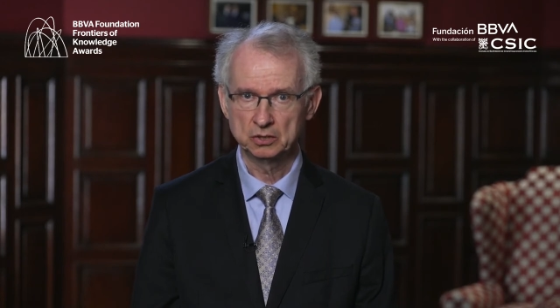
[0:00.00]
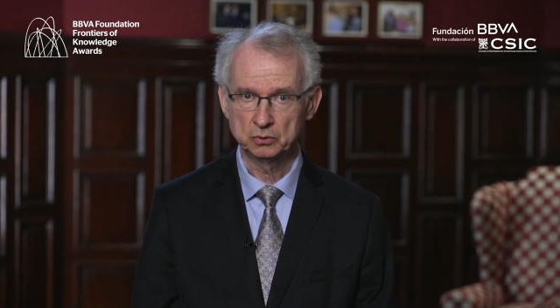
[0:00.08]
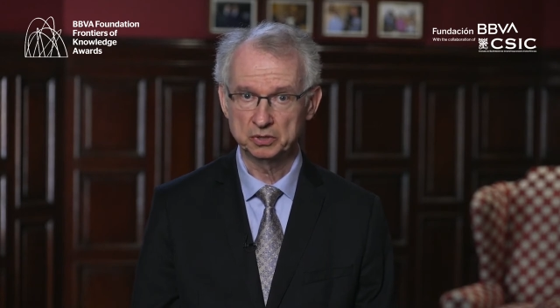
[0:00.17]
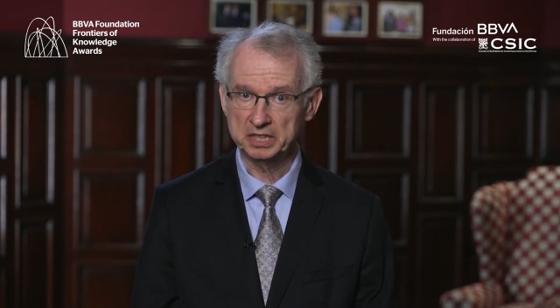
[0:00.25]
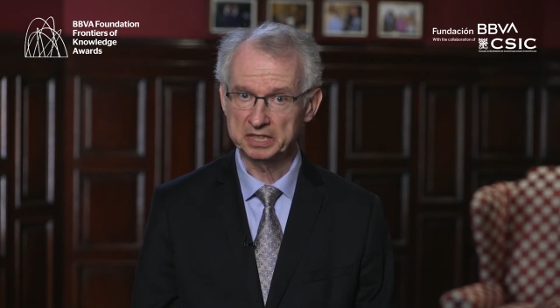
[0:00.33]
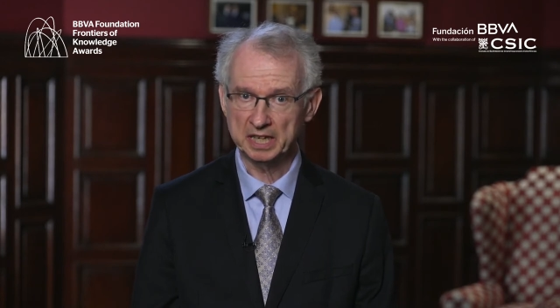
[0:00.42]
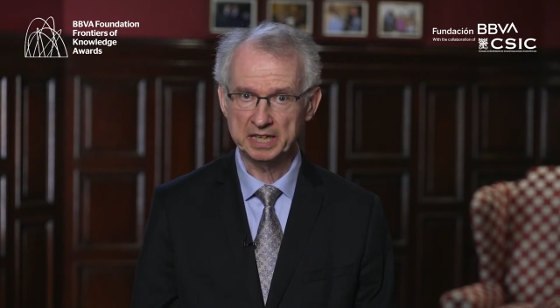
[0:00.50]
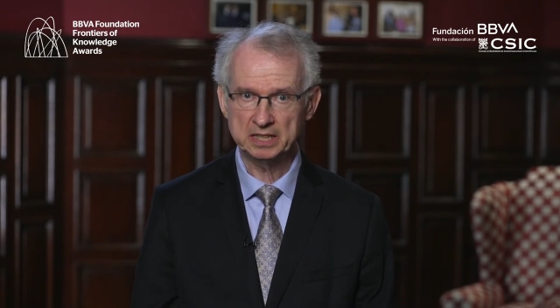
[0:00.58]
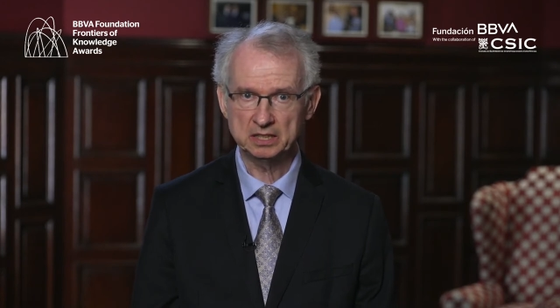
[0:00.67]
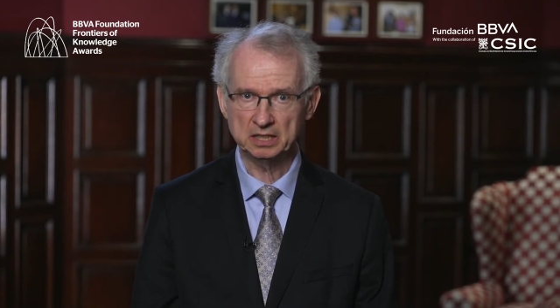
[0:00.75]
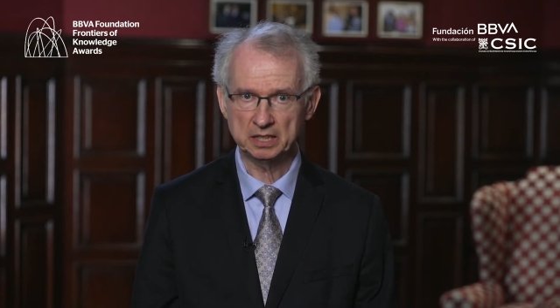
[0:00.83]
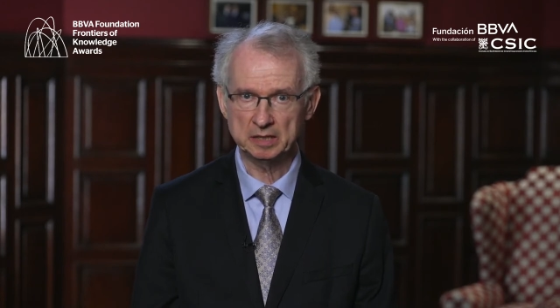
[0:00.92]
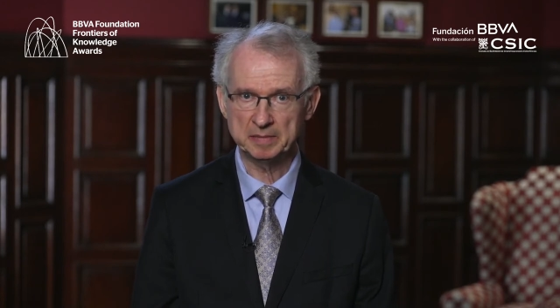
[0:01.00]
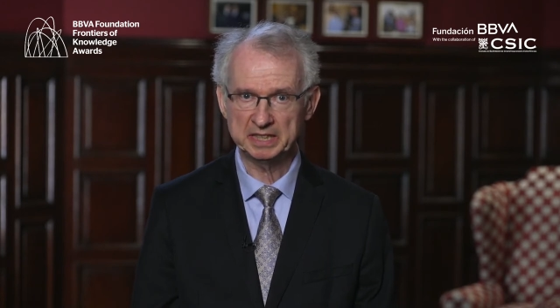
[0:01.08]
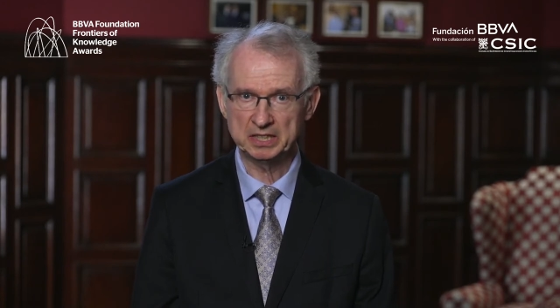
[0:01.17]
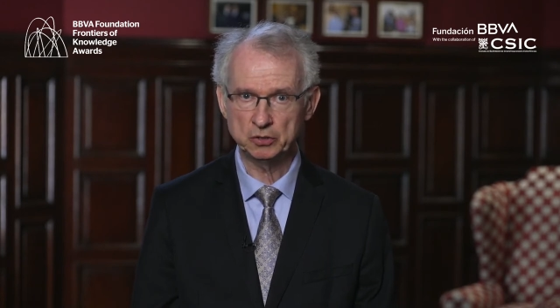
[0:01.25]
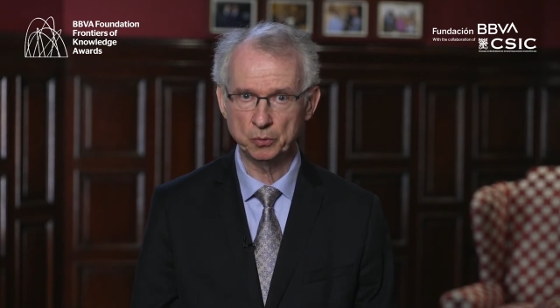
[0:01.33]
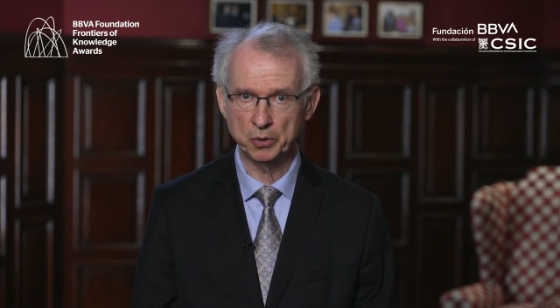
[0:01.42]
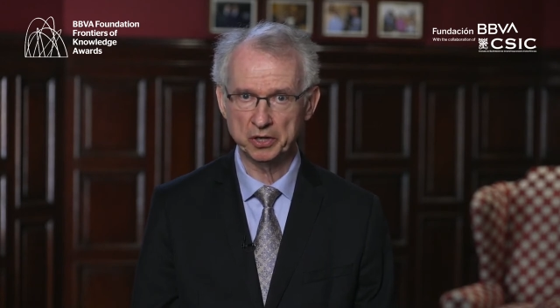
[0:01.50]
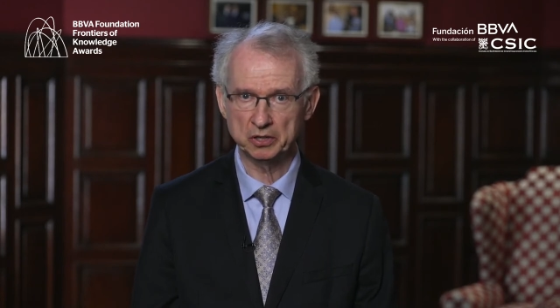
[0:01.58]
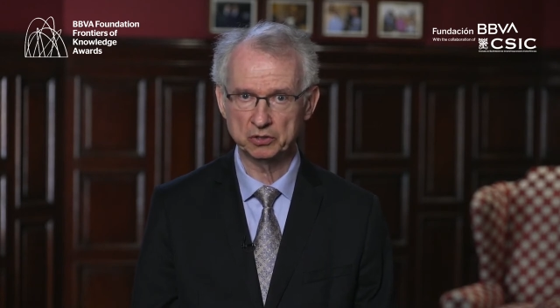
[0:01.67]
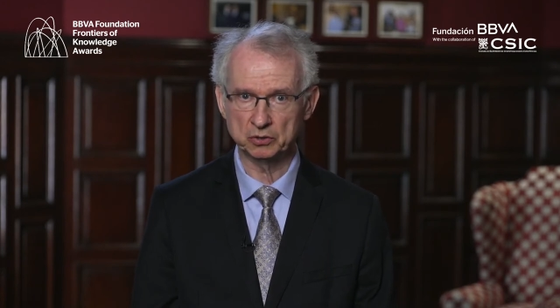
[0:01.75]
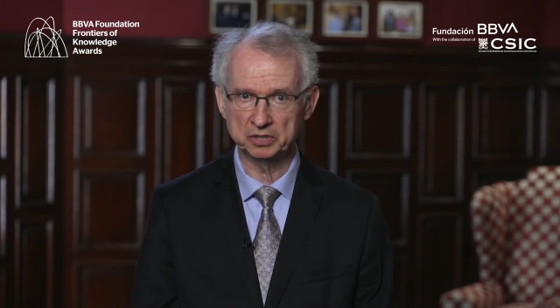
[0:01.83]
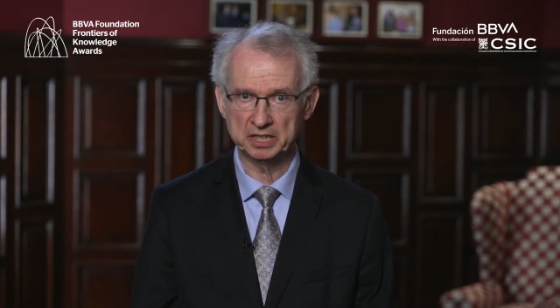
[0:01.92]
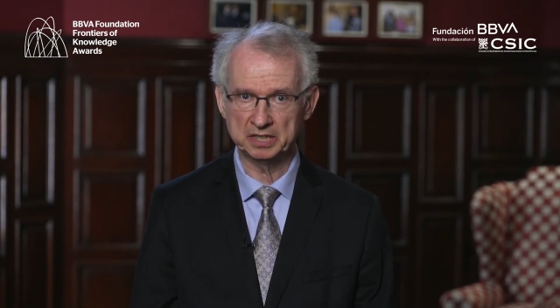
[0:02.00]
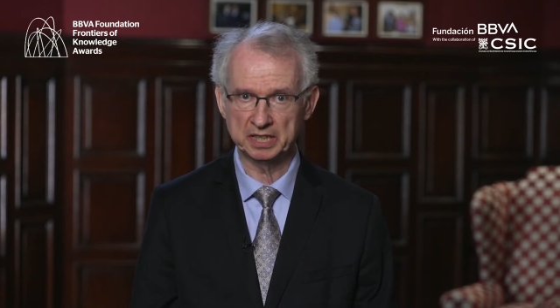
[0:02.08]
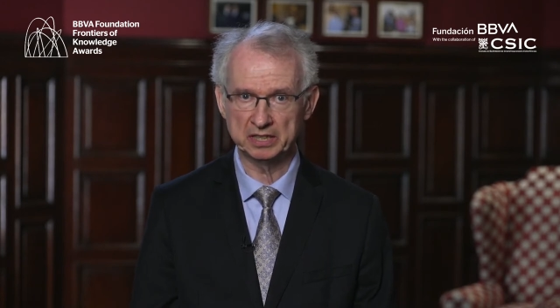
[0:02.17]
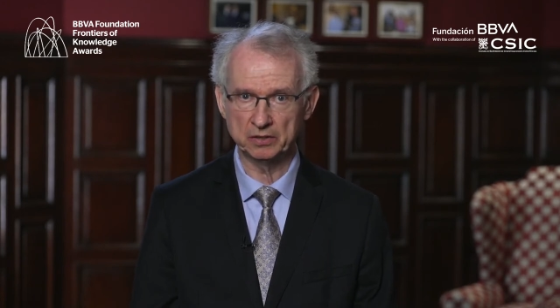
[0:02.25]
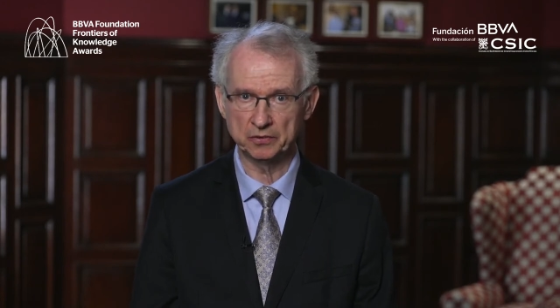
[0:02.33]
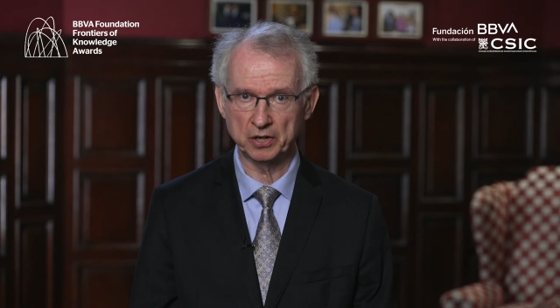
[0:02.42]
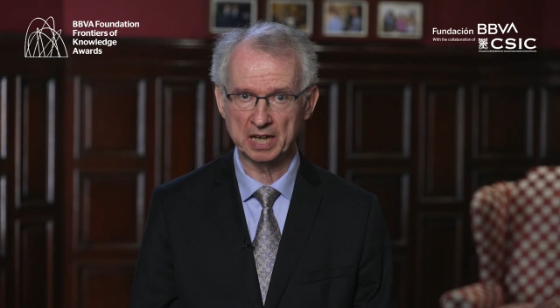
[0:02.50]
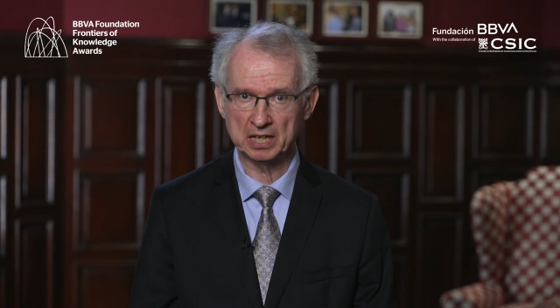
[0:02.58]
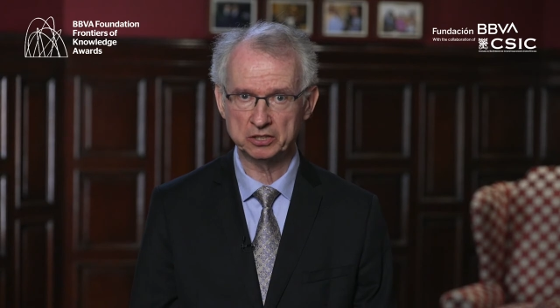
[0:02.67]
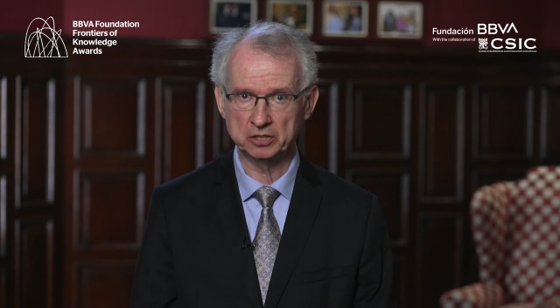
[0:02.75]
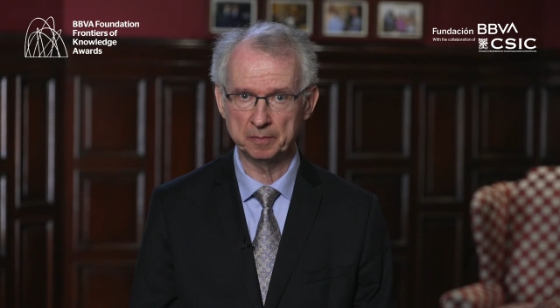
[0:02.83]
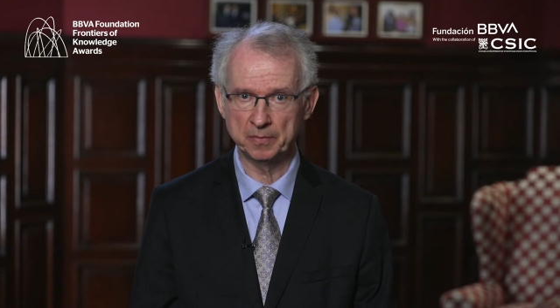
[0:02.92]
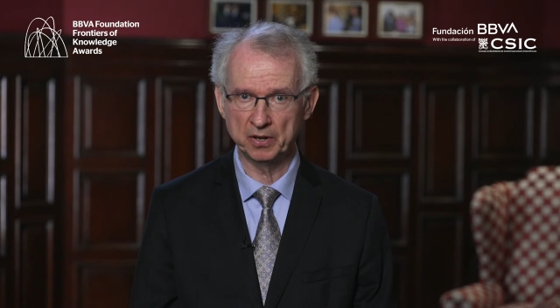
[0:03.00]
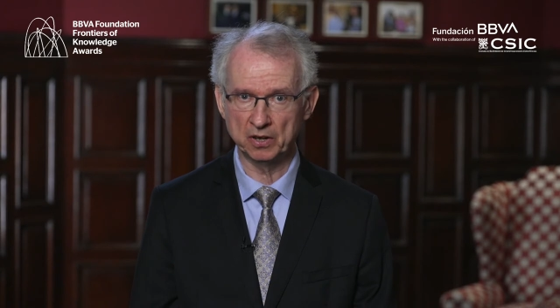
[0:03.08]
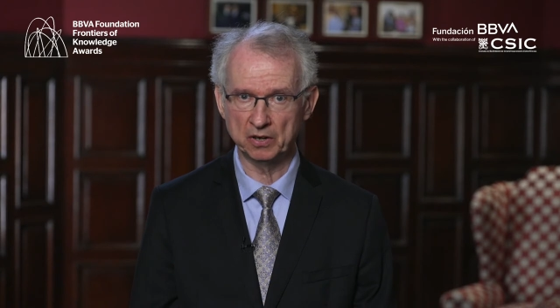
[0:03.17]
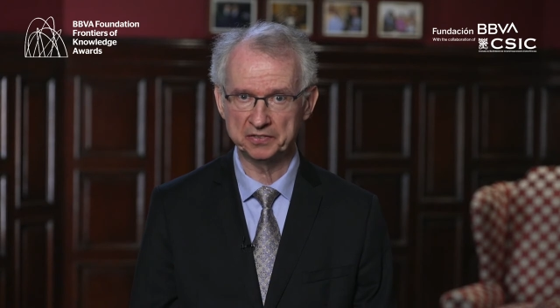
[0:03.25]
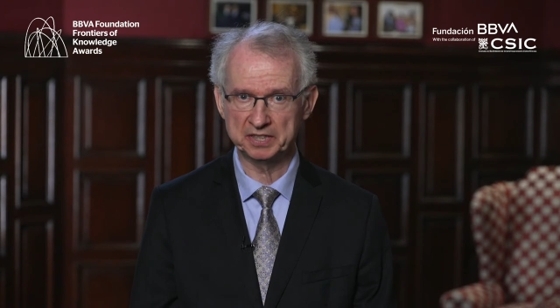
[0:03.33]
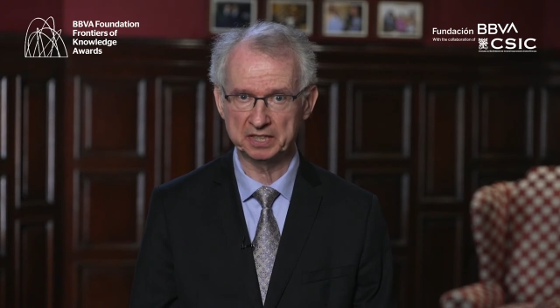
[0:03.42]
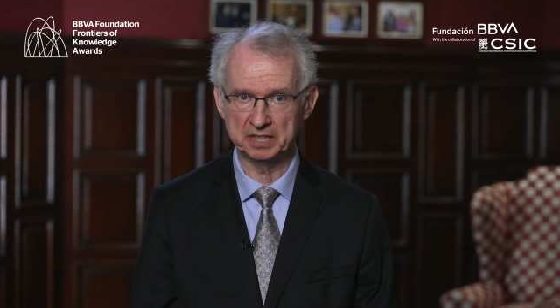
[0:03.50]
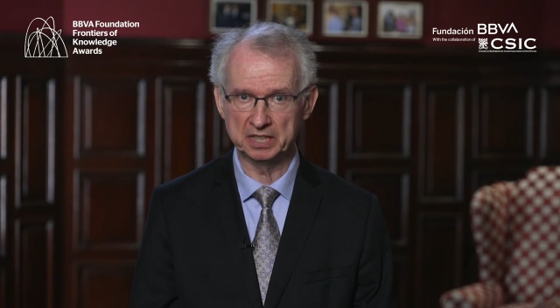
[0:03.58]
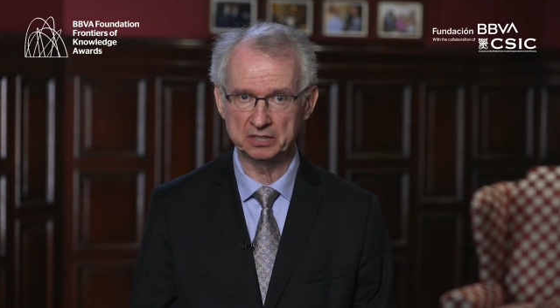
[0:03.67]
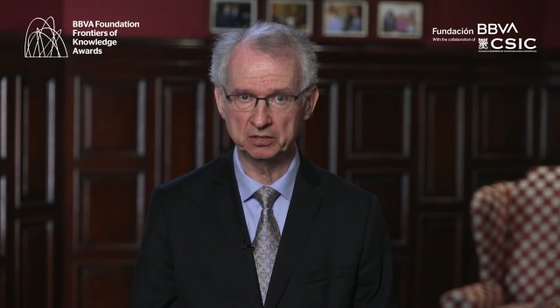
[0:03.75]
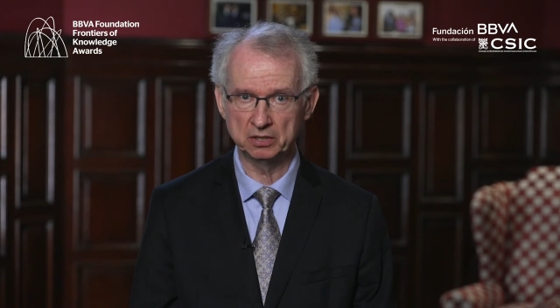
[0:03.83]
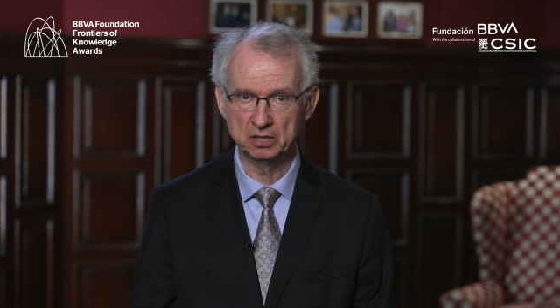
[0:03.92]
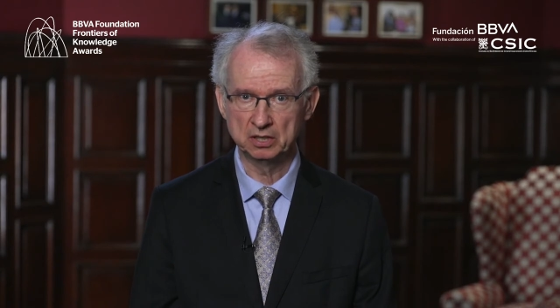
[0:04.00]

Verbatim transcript: To this end, imagine a world consisting of a large number of cities